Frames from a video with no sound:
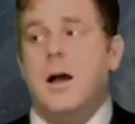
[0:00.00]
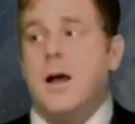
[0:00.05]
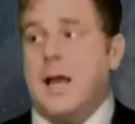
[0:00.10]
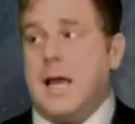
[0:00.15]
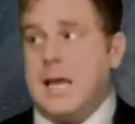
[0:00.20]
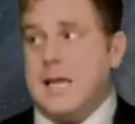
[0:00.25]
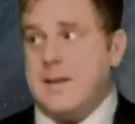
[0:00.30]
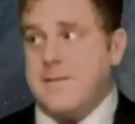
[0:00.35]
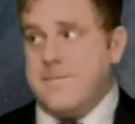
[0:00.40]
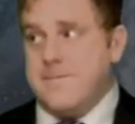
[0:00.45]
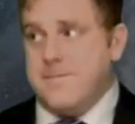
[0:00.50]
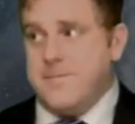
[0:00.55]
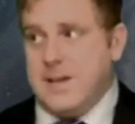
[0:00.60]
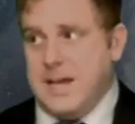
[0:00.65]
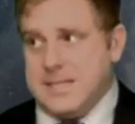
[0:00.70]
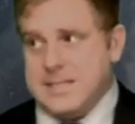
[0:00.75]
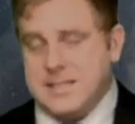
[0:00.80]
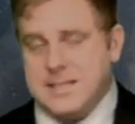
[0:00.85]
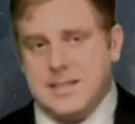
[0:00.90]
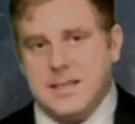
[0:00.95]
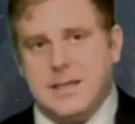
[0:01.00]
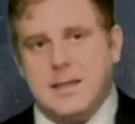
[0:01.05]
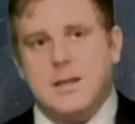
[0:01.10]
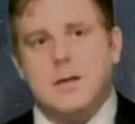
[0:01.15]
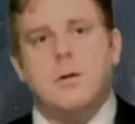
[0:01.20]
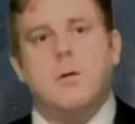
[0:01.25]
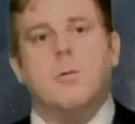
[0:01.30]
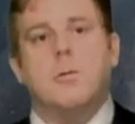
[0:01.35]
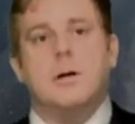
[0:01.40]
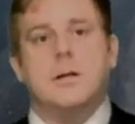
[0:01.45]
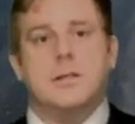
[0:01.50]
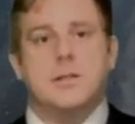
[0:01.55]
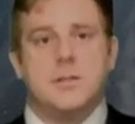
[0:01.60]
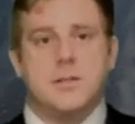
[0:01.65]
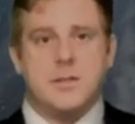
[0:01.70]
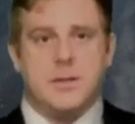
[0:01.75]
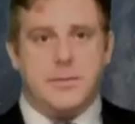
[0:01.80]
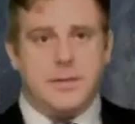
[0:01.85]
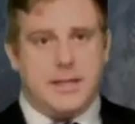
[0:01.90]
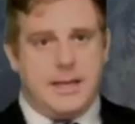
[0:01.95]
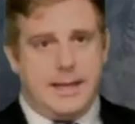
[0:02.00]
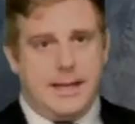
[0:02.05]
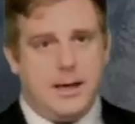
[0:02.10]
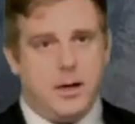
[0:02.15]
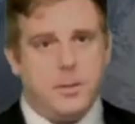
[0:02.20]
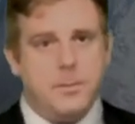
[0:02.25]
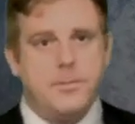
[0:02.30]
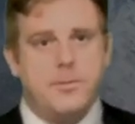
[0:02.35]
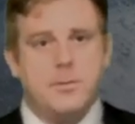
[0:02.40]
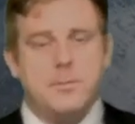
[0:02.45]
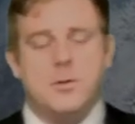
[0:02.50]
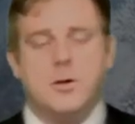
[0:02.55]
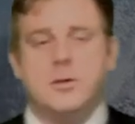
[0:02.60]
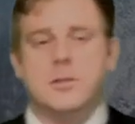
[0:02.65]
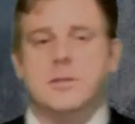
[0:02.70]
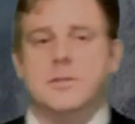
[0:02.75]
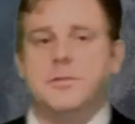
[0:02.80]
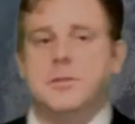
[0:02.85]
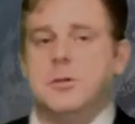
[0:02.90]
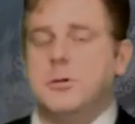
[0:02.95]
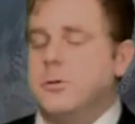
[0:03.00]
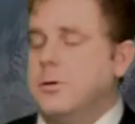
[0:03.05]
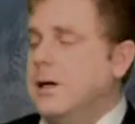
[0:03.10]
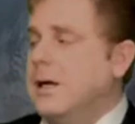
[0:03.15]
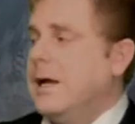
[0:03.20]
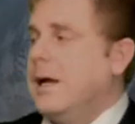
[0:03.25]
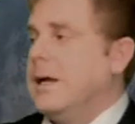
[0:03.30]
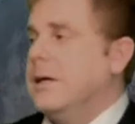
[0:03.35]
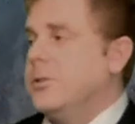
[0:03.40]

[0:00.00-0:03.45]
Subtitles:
investing with some of the help from all of you